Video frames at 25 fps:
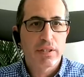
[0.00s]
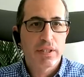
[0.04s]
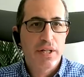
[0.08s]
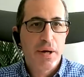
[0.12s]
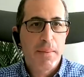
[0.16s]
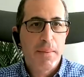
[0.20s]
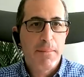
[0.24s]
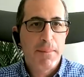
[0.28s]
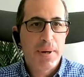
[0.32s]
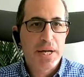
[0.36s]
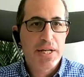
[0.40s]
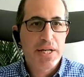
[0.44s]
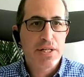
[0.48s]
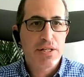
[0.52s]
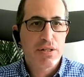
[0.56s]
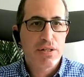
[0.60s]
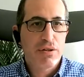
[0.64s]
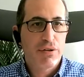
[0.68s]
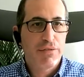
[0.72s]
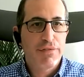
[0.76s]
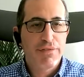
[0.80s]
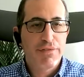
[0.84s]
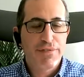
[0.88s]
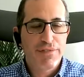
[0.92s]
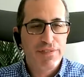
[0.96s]
based on
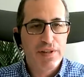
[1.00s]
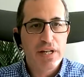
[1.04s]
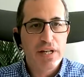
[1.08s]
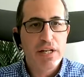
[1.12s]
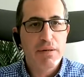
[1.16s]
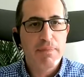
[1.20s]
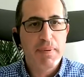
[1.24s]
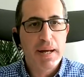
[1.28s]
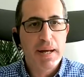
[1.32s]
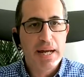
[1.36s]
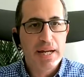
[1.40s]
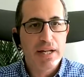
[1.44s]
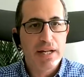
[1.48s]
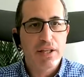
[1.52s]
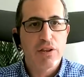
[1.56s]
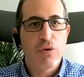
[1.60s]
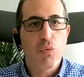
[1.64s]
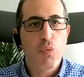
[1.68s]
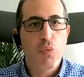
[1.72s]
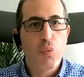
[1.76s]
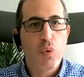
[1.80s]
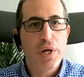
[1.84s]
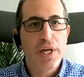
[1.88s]
feedback that we